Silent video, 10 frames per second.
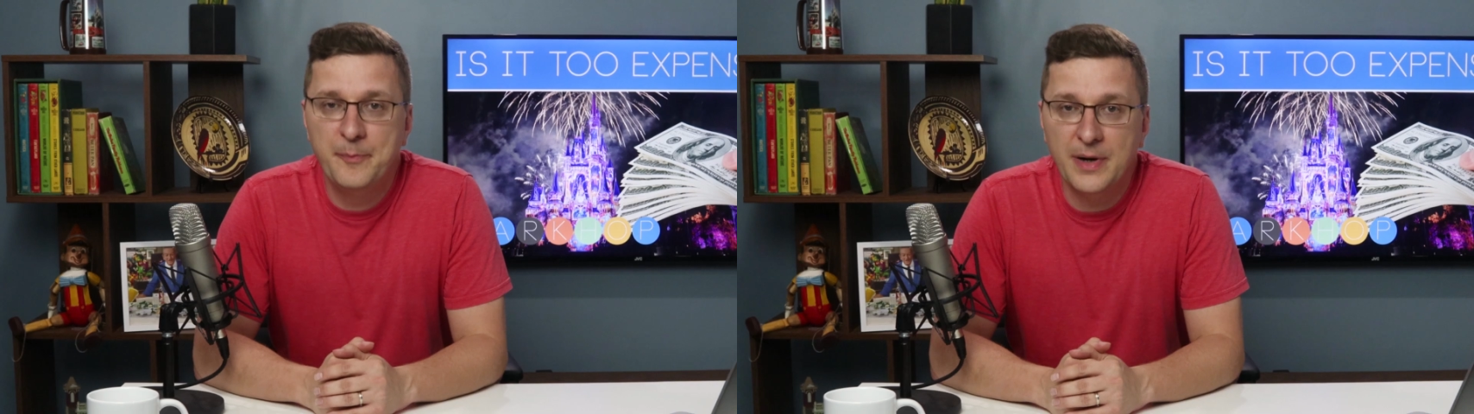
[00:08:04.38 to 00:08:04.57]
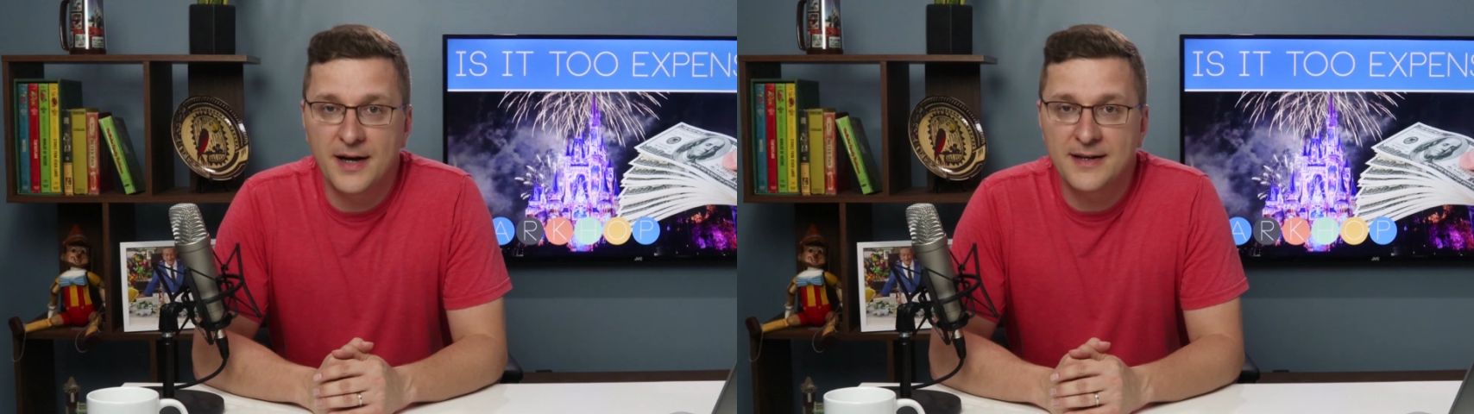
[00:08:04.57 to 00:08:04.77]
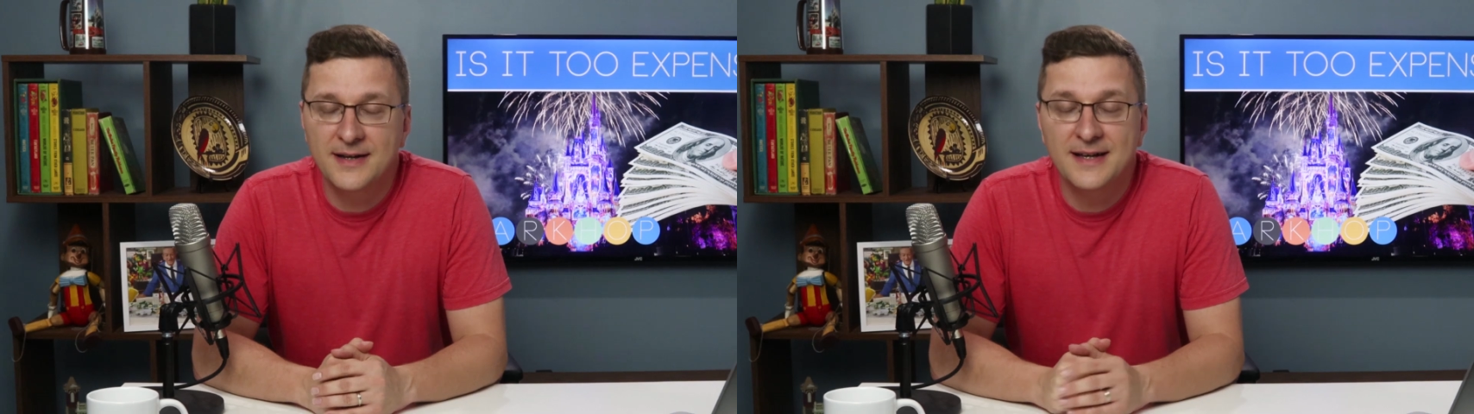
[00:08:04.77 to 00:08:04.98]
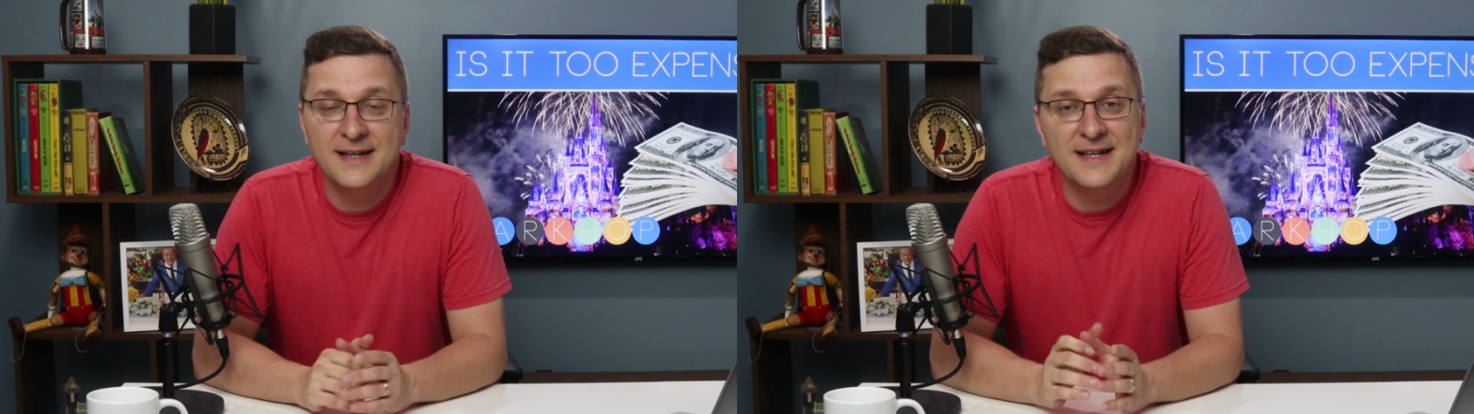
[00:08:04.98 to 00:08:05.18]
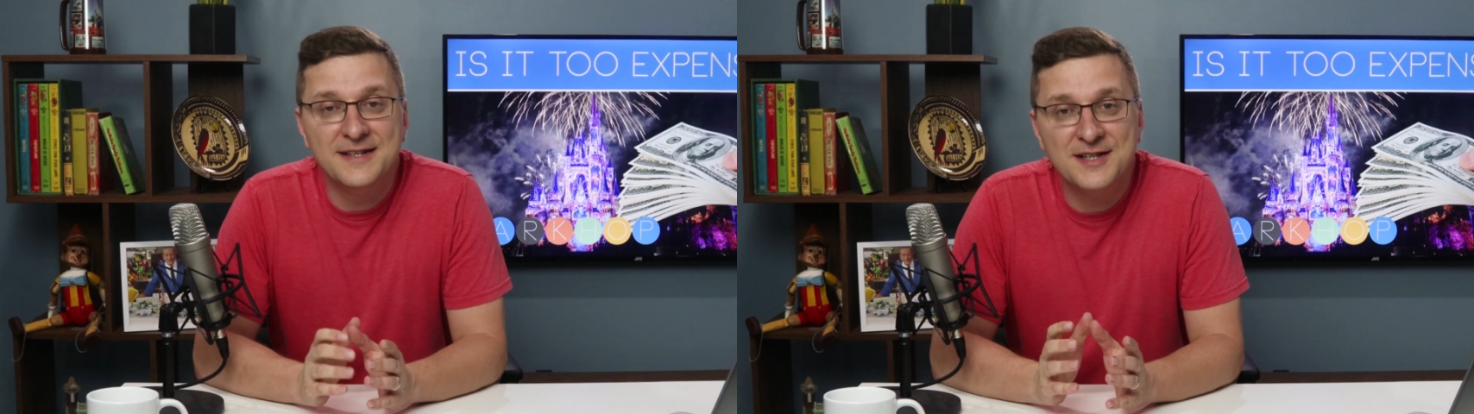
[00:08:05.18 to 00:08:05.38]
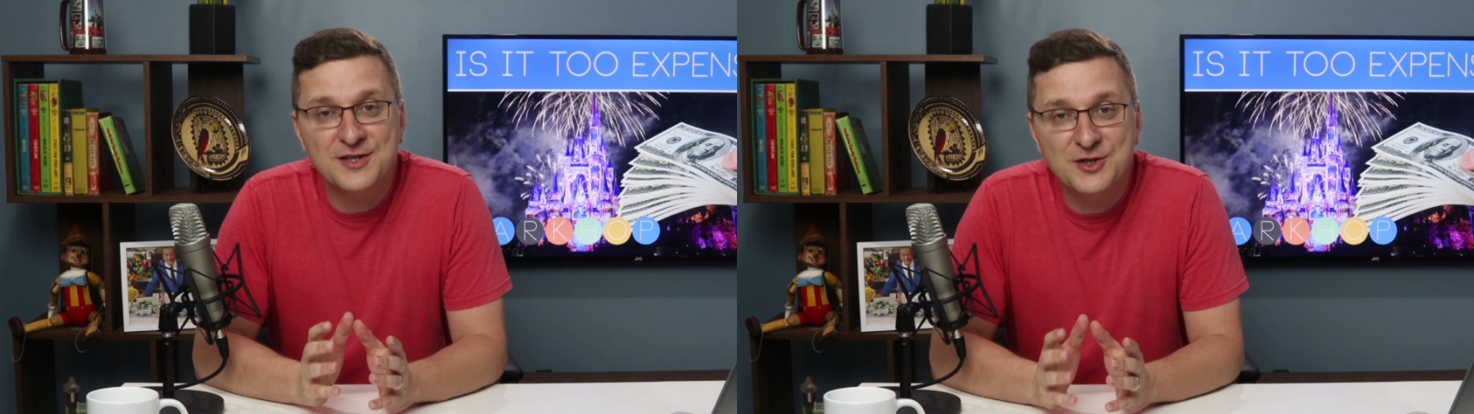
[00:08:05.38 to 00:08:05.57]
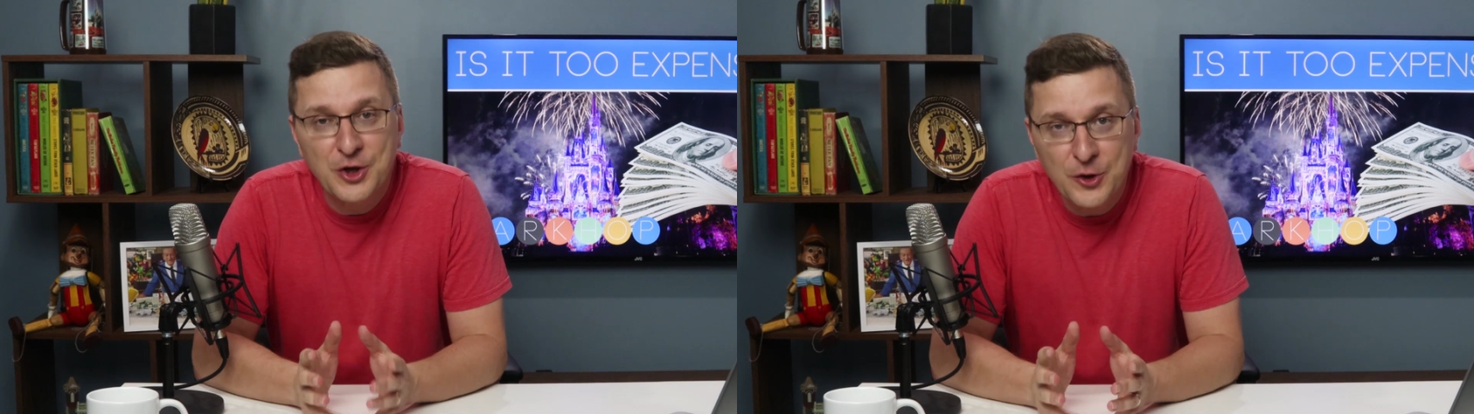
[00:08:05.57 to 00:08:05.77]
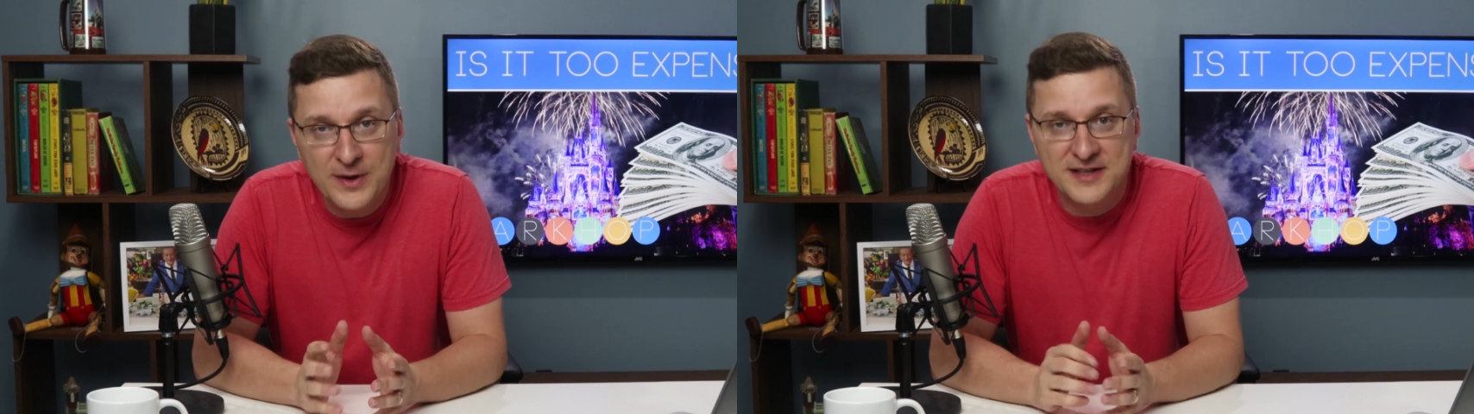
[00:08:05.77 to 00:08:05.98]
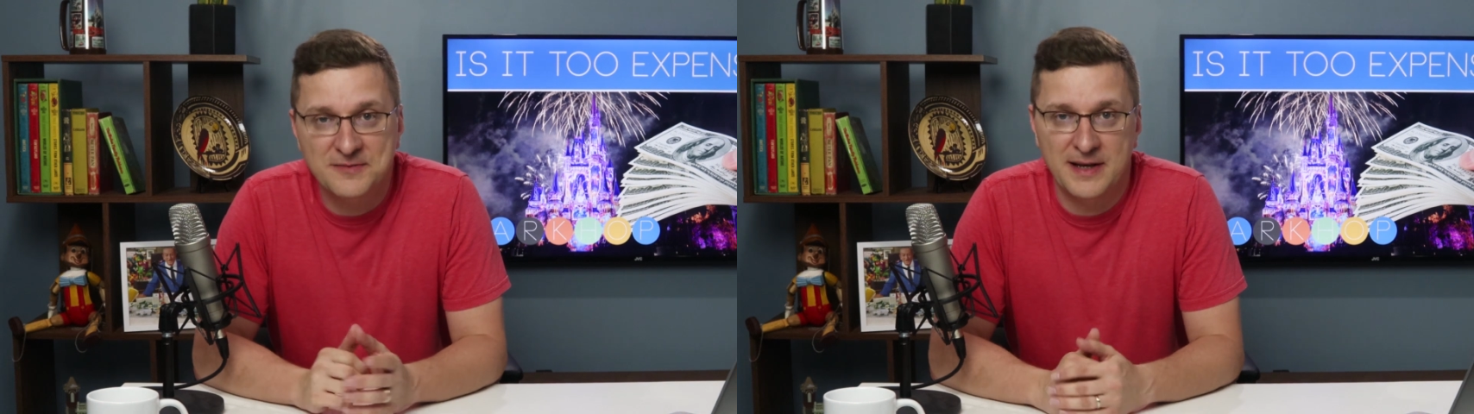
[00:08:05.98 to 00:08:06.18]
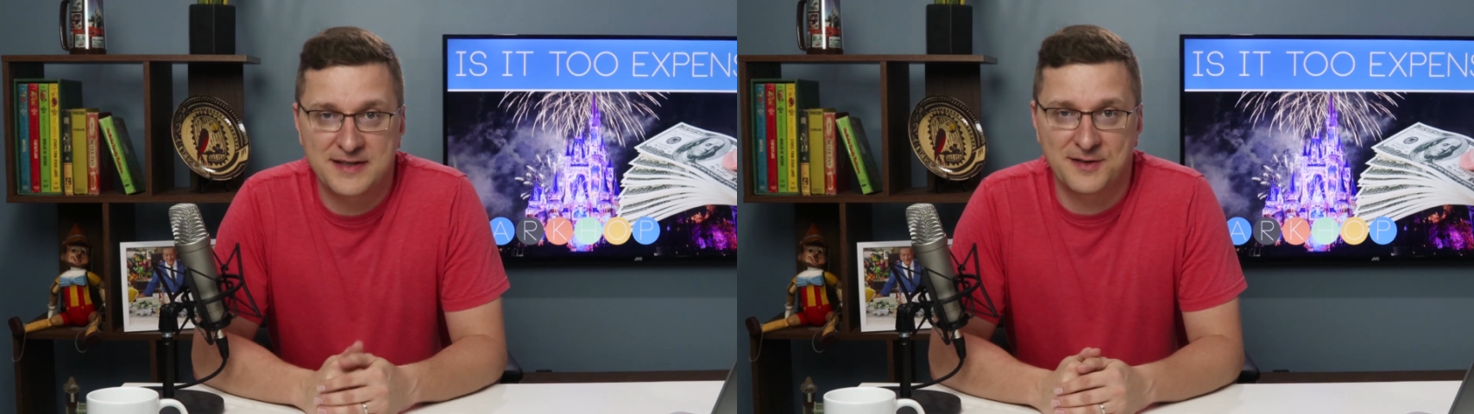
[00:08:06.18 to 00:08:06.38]
But is it too
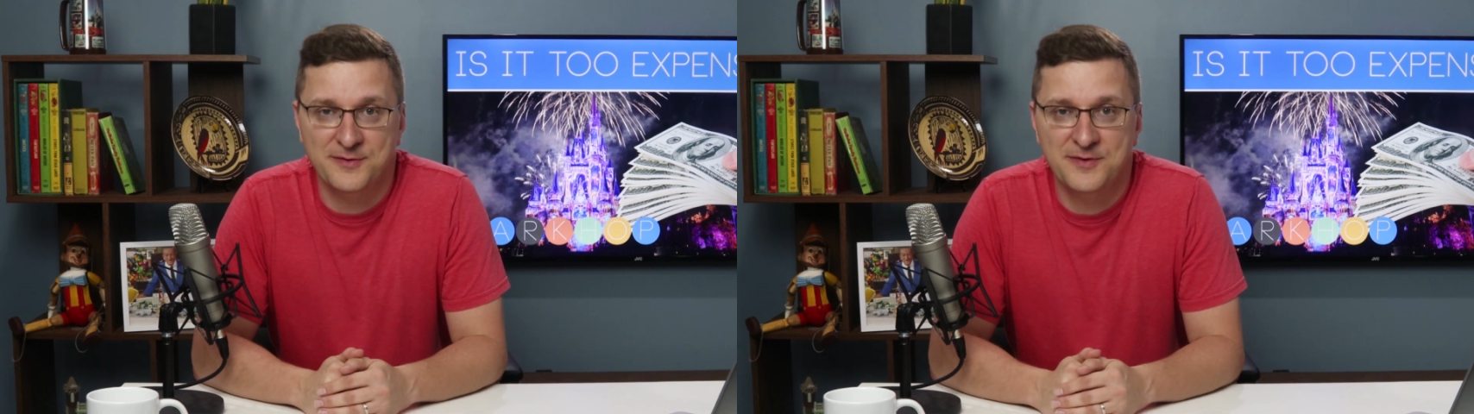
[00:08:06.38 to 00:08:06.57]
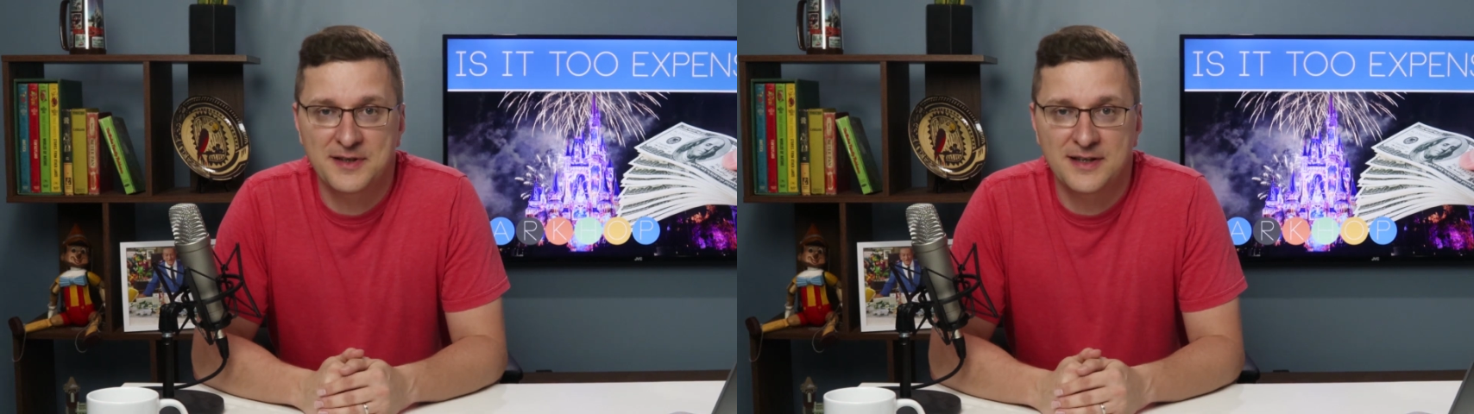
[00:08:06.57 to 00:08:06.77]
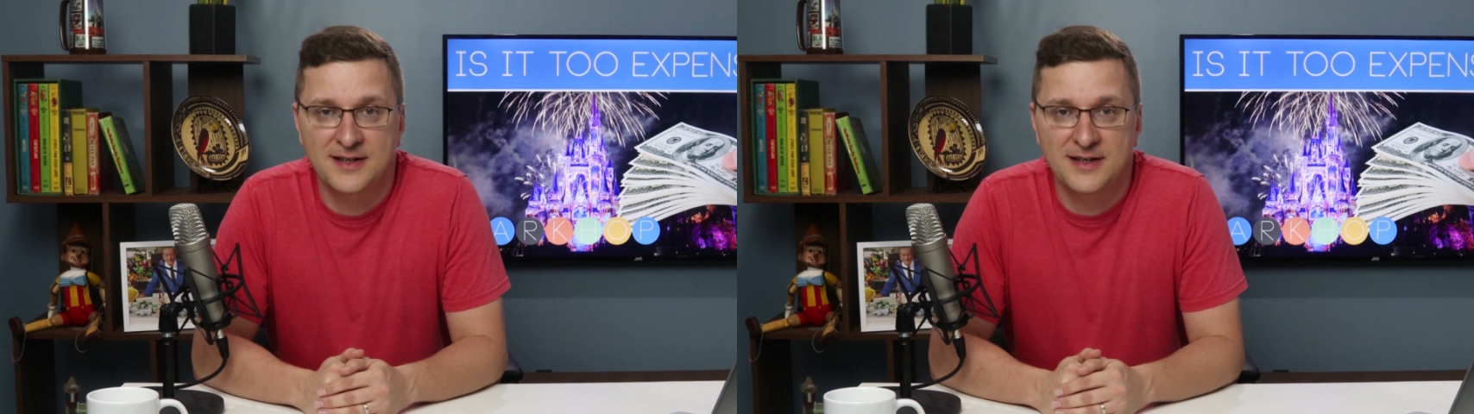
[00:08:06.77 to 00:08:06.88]
expensive?